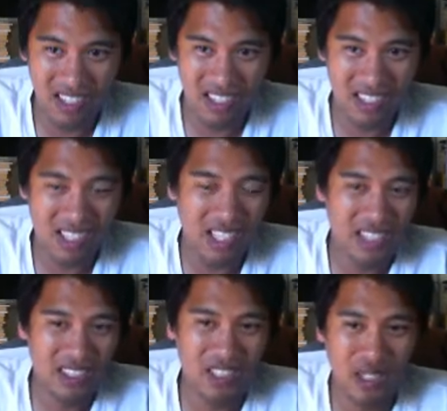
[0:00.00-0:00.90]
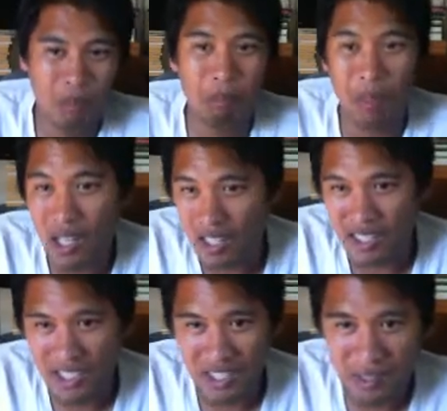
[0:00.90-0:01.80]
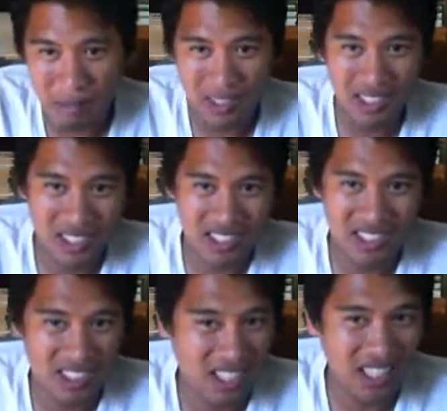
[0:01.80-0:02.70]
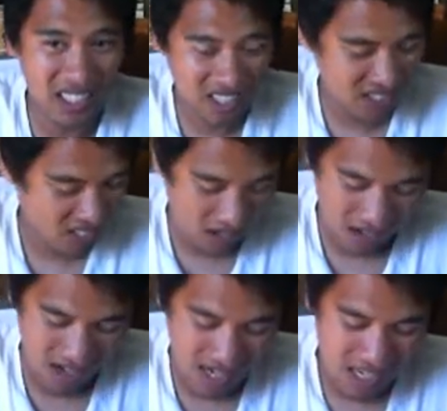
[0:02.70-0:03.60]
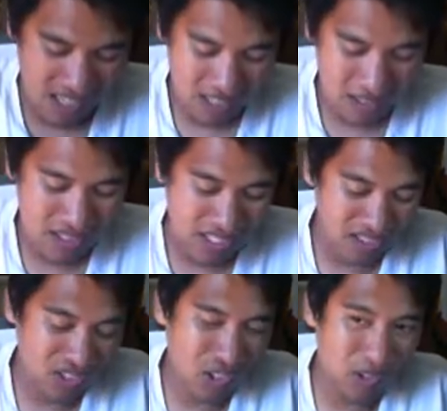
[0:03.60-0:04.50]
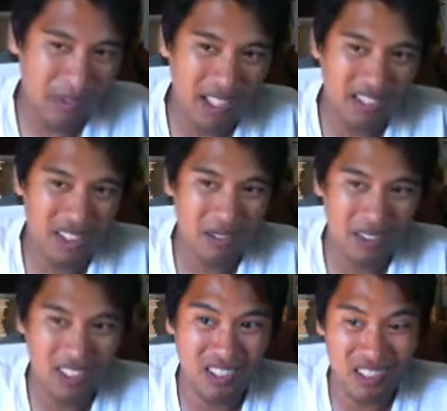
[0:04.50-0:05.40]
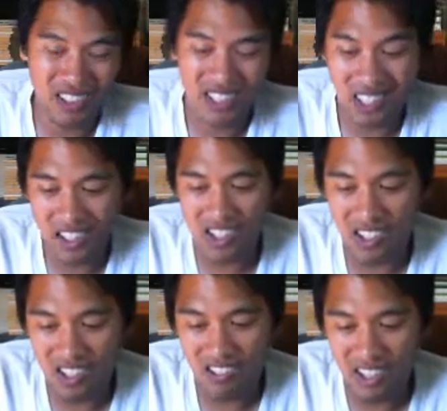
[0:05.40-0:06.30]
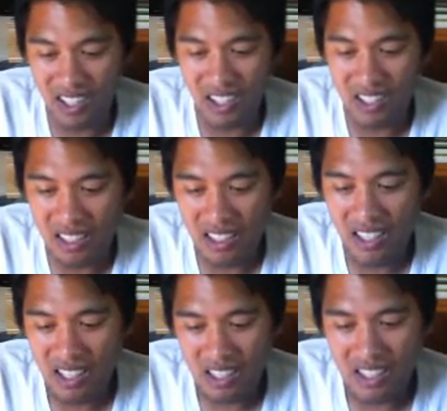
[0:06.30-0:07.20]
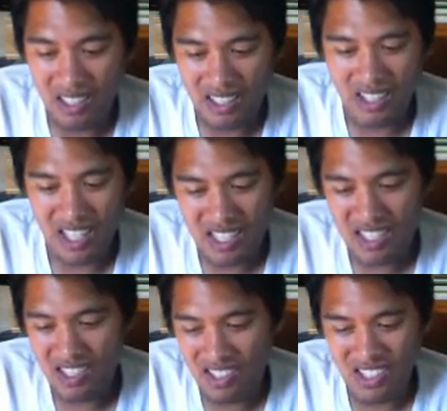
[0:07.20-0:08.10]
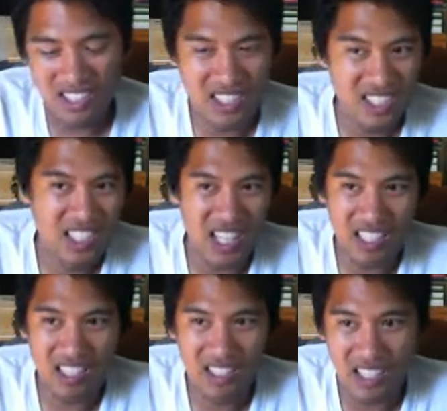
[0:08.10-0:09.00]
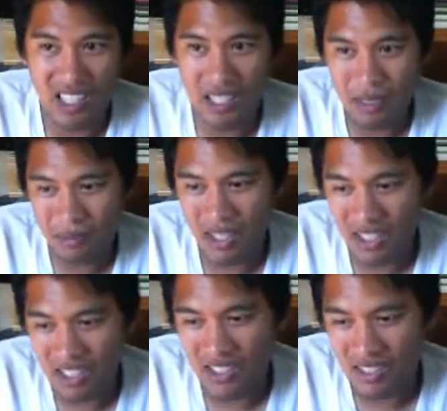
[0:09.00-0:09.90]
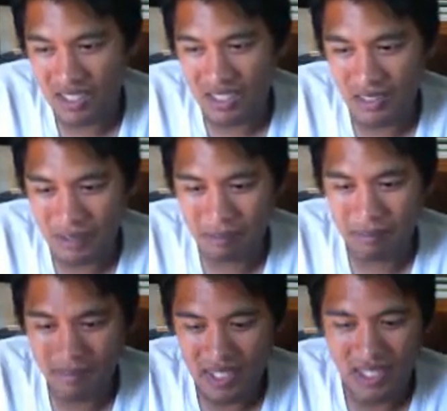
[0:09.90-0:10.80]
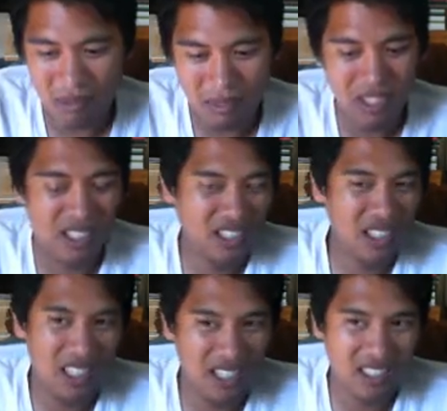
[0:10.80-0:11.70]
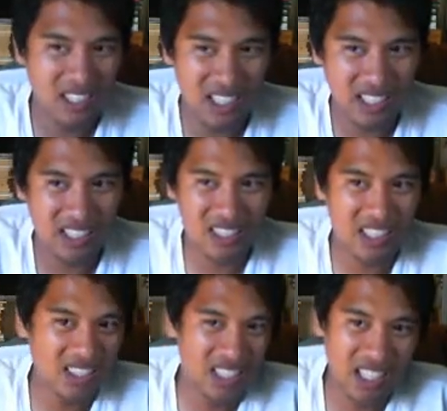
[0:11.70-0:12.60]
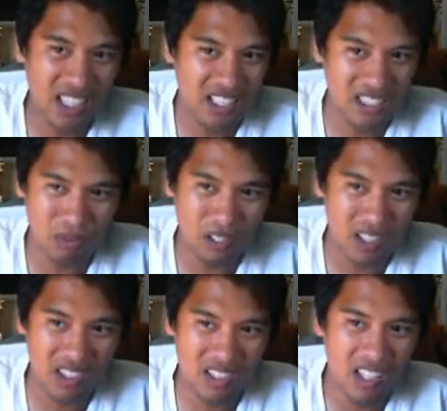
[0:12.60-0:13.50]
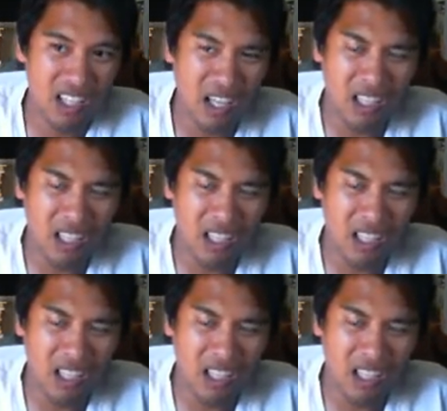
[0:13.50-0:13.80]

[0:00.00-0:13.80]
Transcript: when guys can just body him against the cage. Daniel Cormier was able to do it. Shane Carwin, uh, Lesnar, like the second time, you know, um, he completed ta- like takedowns against the cage as well.